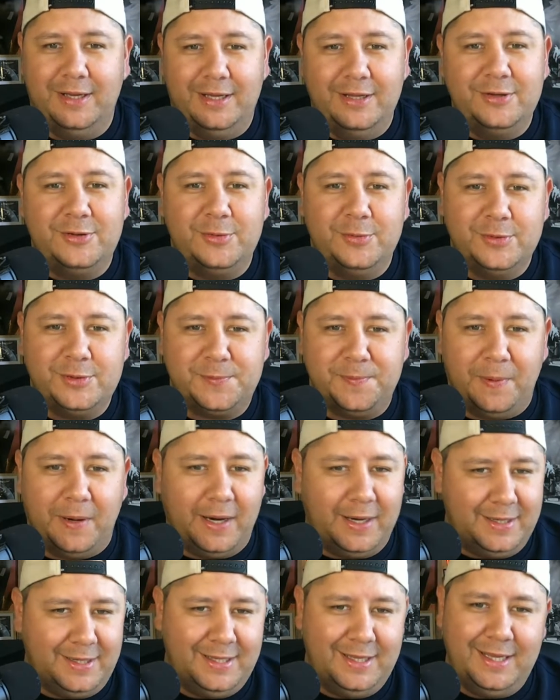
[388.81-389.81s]
into a
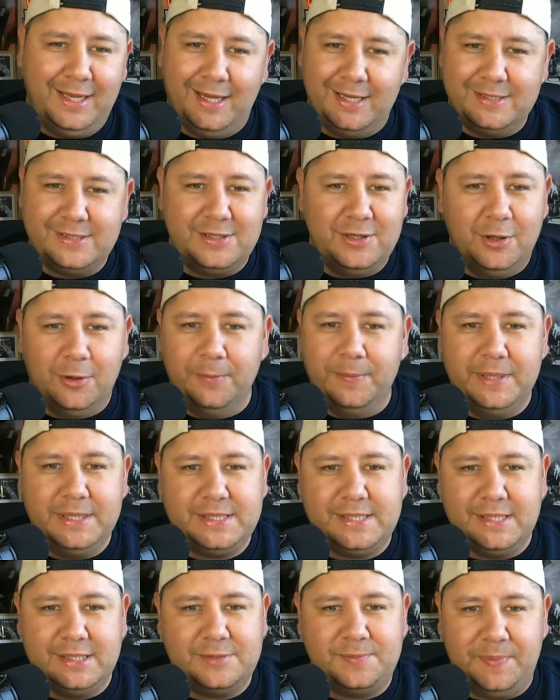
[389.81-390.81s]
spot he has no
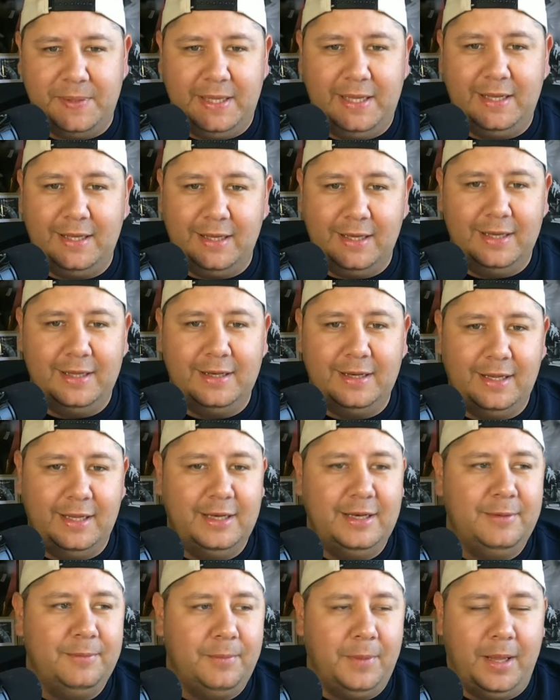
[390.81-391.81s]
business being in,
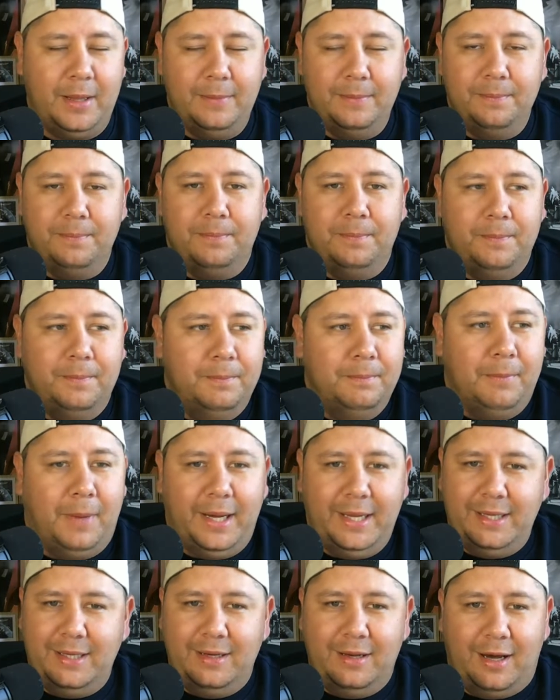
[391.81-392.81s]
and
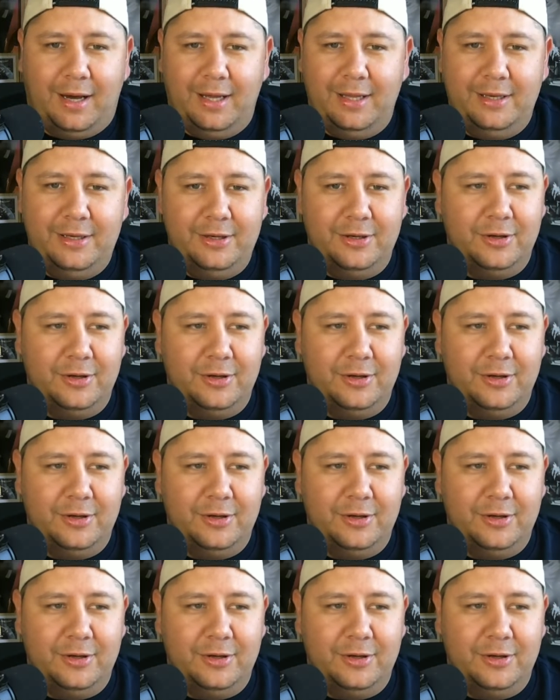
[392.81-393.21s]
might not,